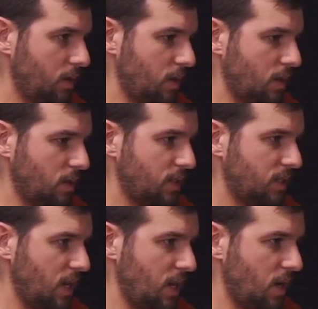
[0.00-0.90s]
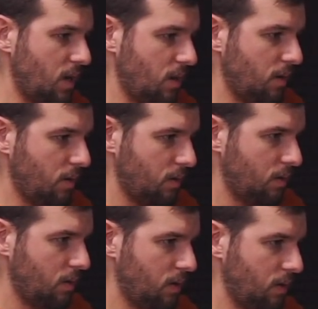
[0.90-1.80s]
the SATA
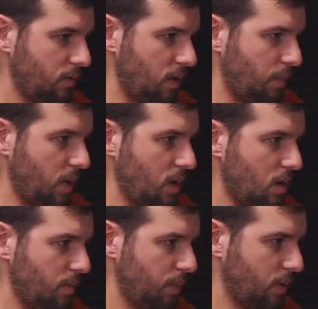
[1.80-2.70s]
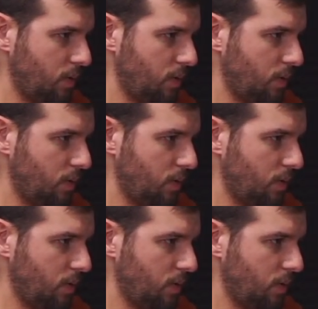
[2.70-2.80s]
for the pump.